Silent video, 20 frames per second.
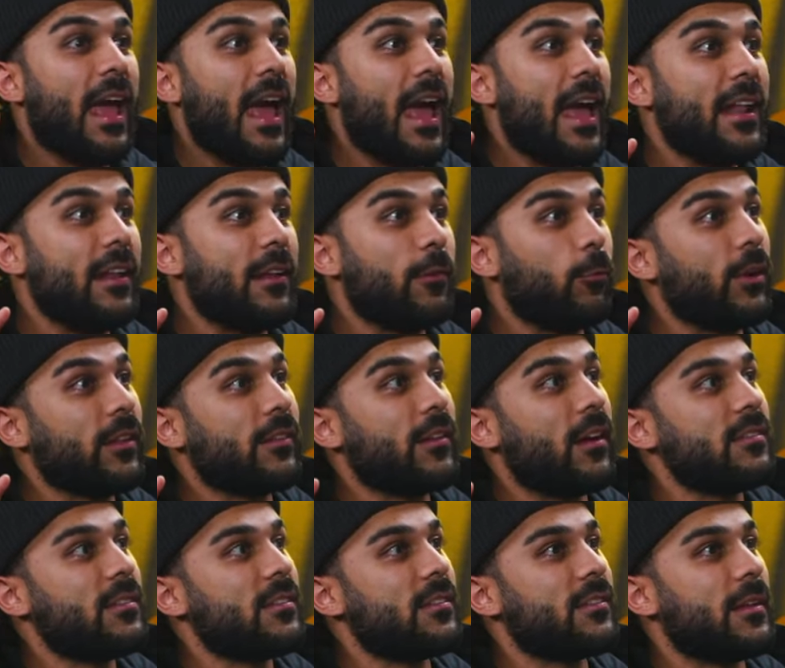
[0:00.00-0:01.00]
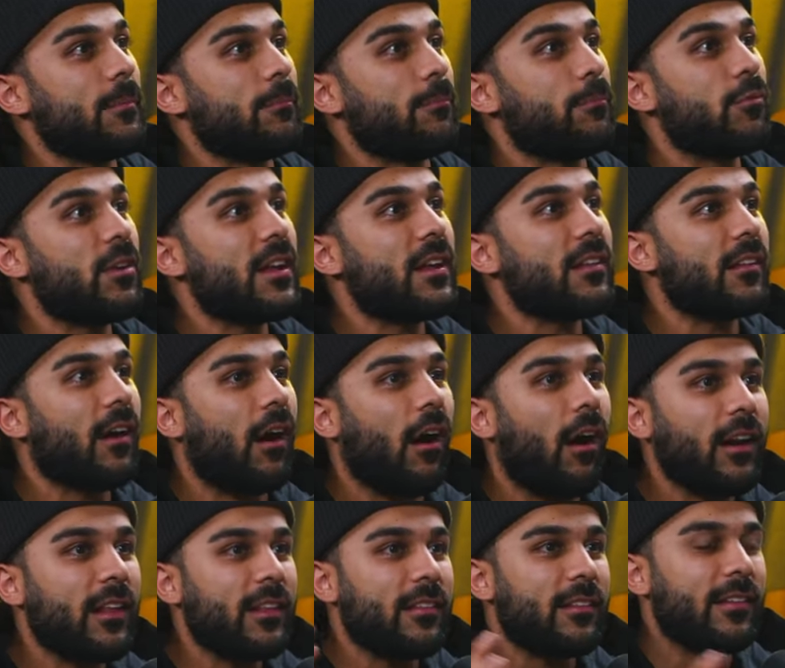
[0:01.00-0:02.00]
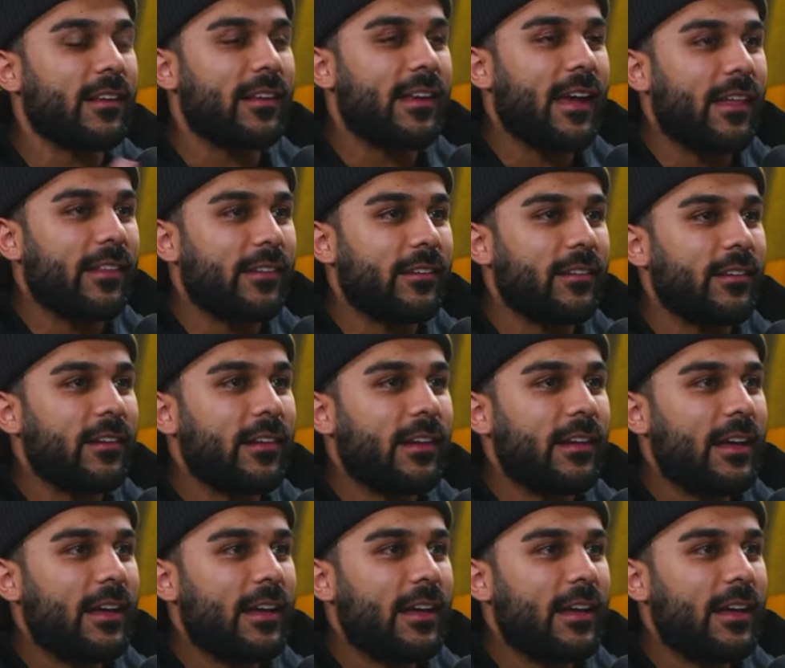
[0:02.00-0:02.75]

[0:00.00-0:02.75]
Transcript: And what it does is it brings the audience together,